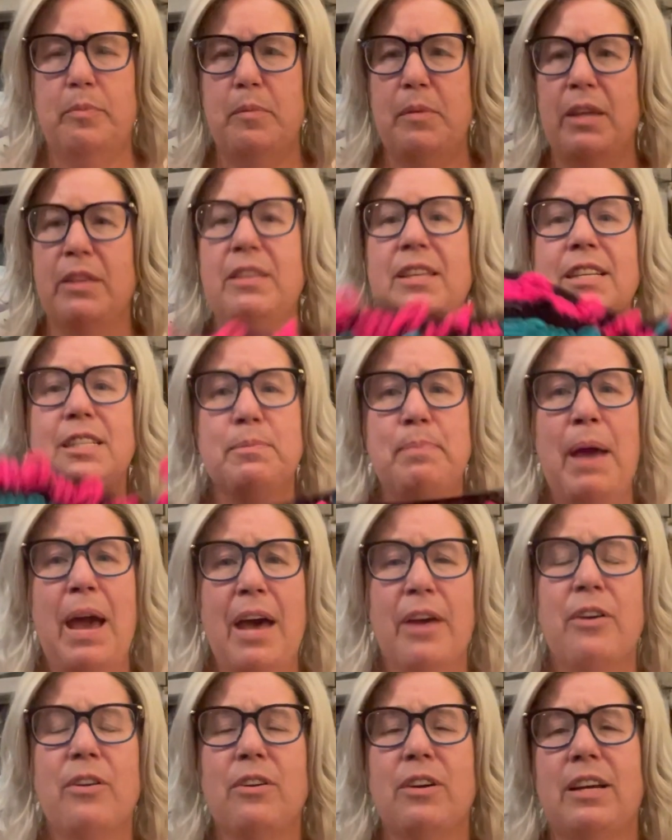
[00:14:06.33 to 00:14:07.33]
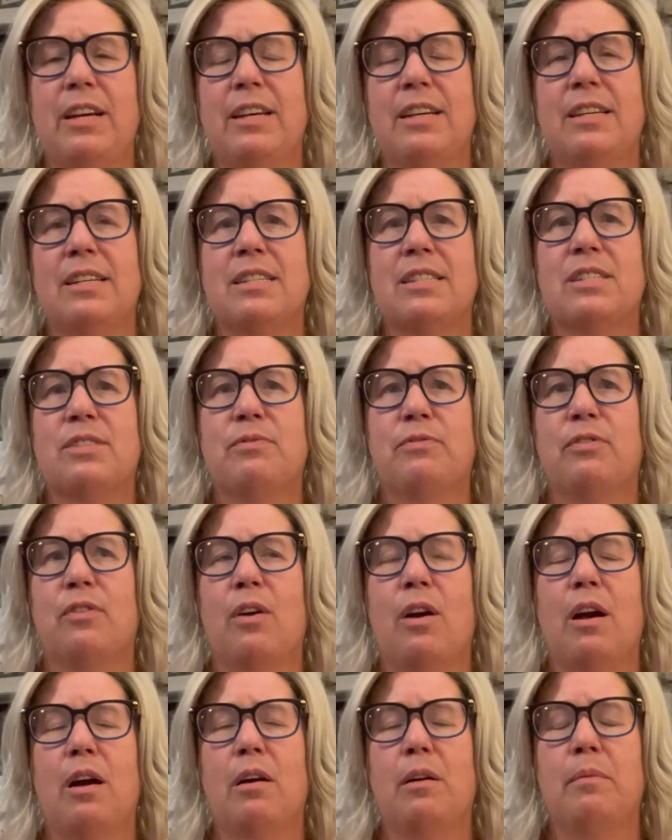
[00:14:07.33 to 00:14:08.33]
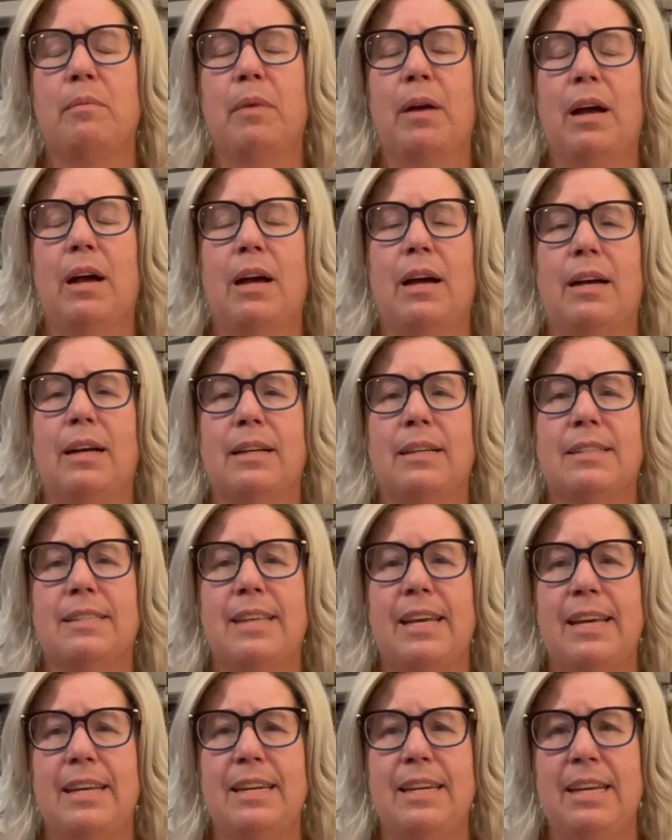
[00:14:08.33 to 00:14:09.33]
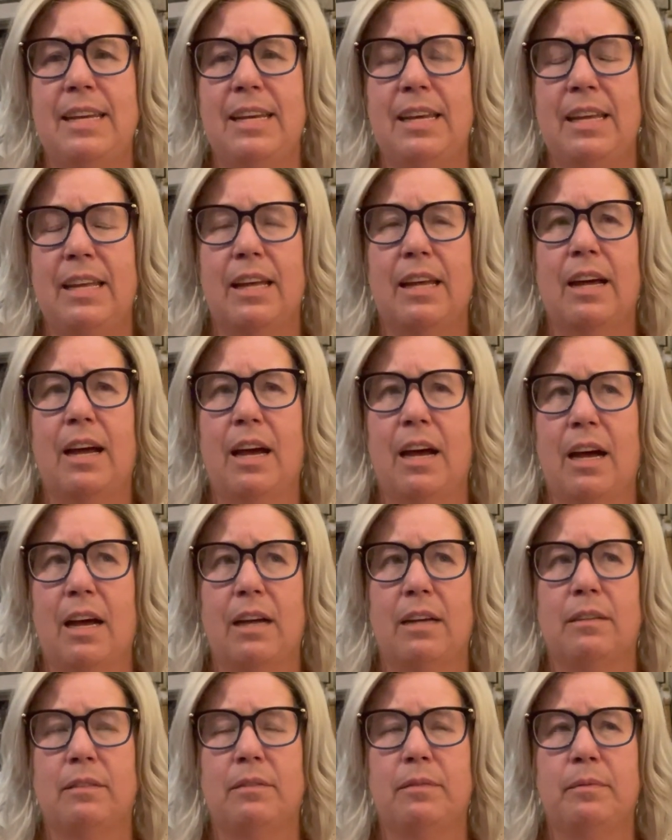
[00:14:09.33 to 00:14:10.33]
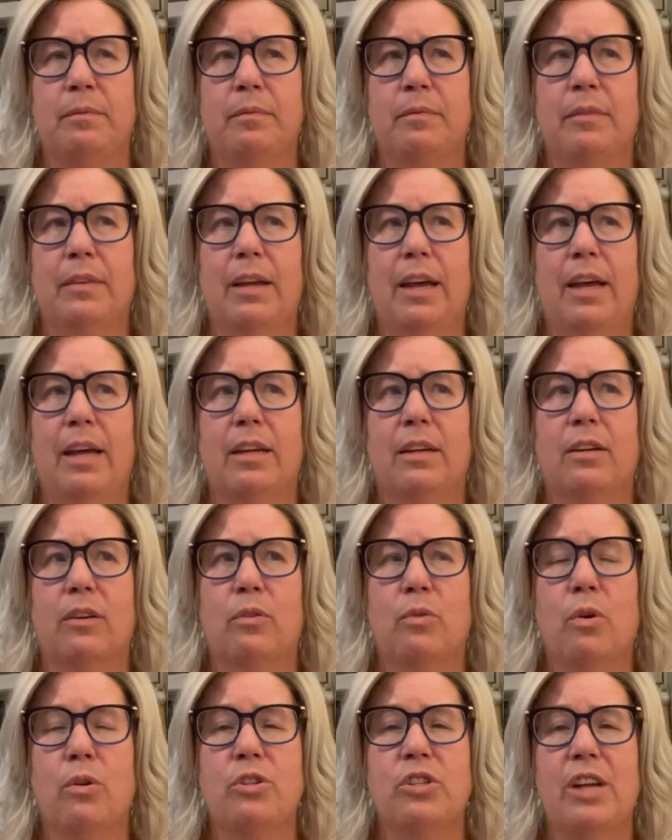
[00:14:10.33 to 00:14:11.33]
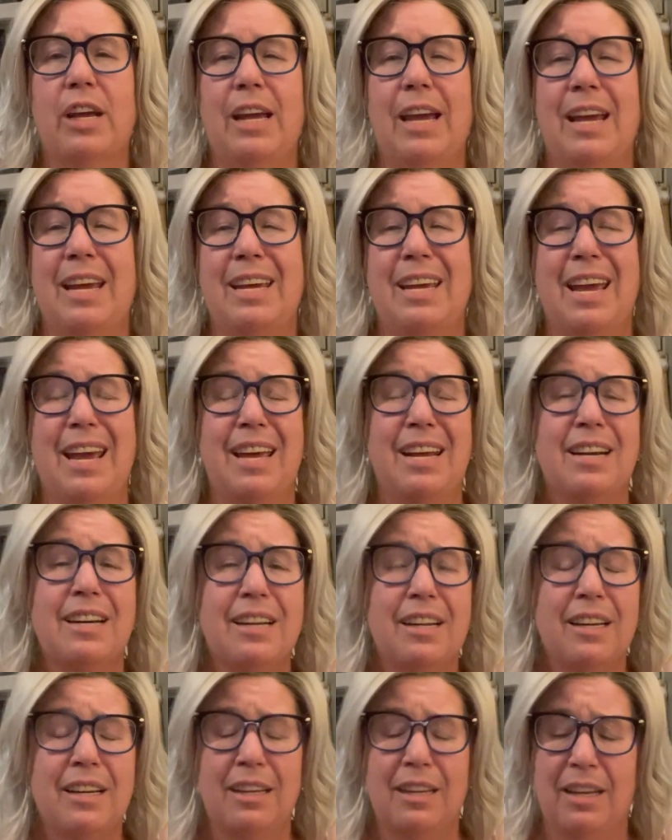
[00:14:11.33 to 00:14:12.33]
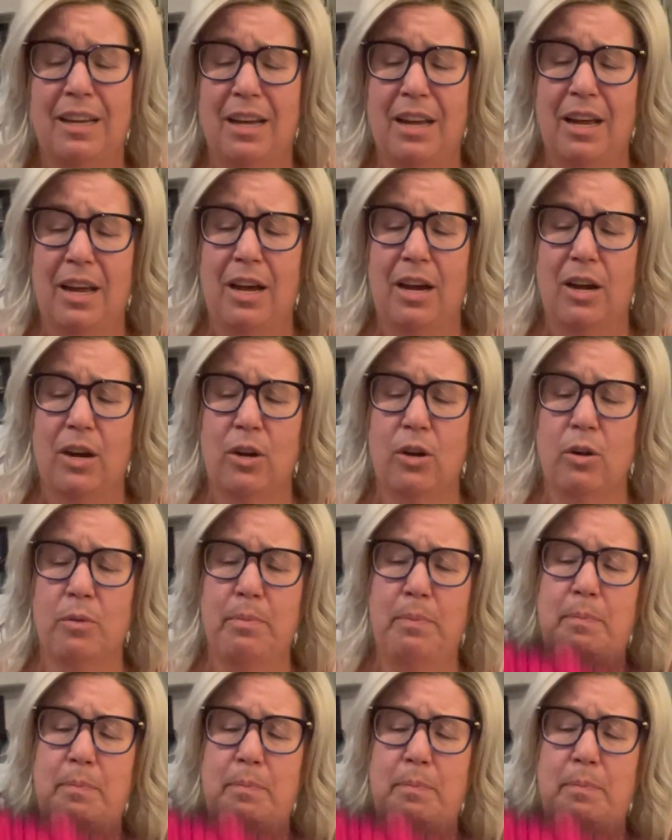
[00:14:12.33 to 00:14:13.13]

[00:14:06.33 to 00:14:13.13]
This pattern is from Sandy at Crochet A Canada, her